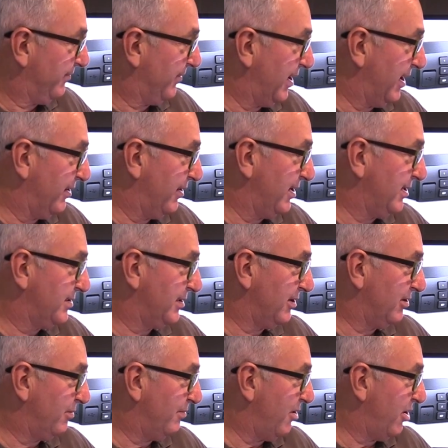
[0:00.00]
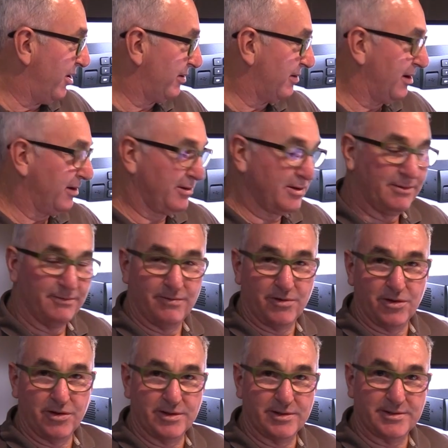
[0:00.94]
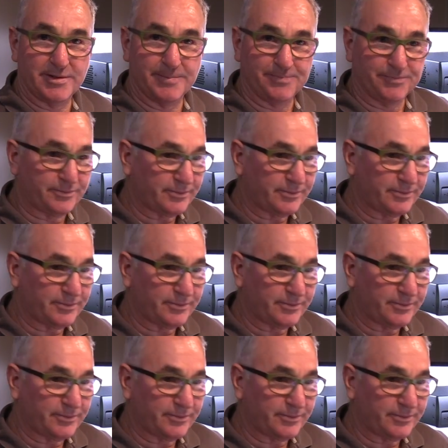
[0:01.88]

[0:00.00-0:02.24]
Now, these little micro converters